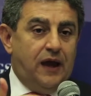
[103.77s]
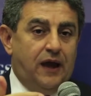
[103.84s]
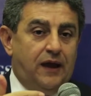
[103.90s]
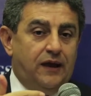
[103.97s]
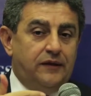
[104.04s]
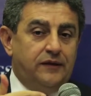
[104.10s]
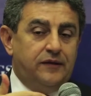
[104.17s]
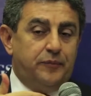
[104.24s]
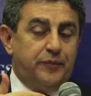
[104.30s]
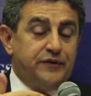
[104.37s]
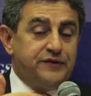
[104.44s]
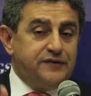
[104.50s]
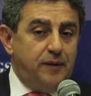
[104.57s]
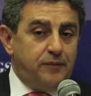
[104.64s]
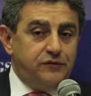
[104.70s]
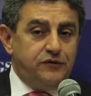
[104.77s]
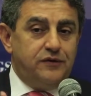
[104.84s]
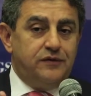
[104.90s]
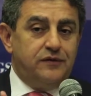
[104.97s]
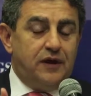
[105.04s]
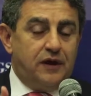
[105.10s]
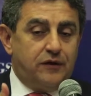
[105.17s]
and the
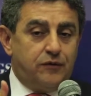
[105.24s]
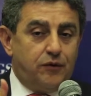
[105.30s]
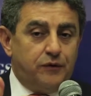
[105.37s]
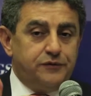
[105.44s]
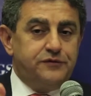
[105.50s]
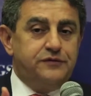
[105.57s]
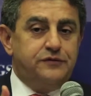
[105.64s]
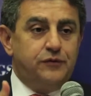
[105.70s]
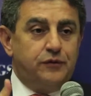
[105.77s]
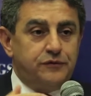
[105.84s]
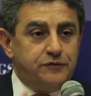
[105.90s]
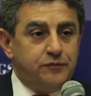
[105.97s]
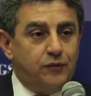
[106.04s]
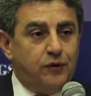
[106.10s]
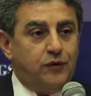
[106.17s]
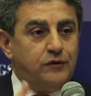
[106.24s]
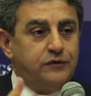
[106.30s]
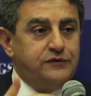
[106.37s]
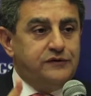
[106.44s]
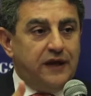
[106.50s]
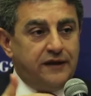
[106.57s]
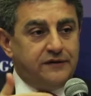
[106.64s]
perception across those
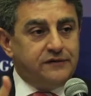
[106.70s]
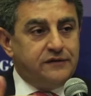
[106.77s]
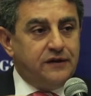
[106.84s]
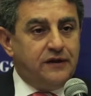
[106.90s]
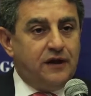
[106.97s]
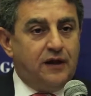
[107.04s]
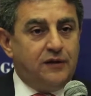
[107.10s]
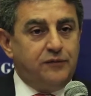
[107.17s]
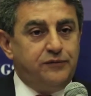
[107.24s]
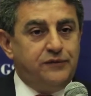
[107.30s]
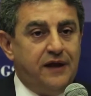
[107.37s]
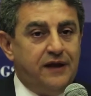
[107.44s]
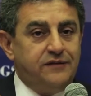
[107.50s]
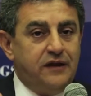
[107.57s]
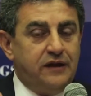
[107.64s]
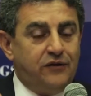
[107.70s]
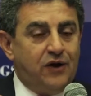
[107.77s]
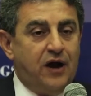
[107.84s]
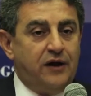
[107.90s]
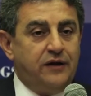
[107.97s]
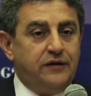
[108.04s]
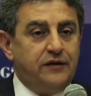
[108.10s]
small states in the Gulf that
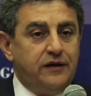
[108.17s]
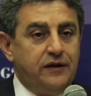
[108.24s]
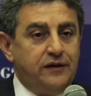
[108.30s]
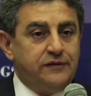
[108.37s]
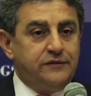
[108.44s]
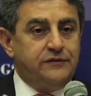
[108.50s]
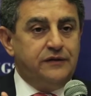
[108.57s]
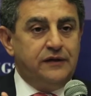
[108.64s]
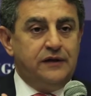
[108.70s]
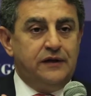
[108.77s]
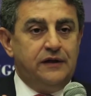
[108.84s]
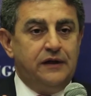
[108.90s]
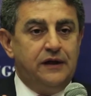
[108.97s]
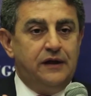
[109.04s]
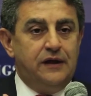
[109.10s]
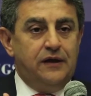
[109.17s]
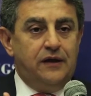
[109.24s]
Iraq is the